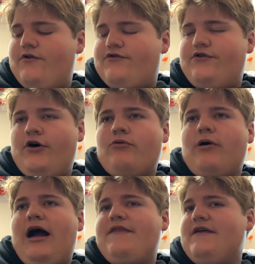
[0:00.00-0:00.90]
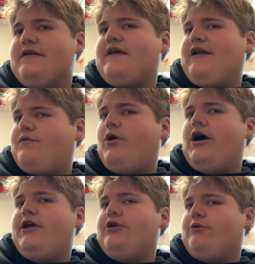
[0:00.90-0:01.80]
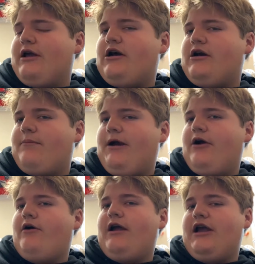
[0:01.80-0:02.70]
So I think that's why you cannot compare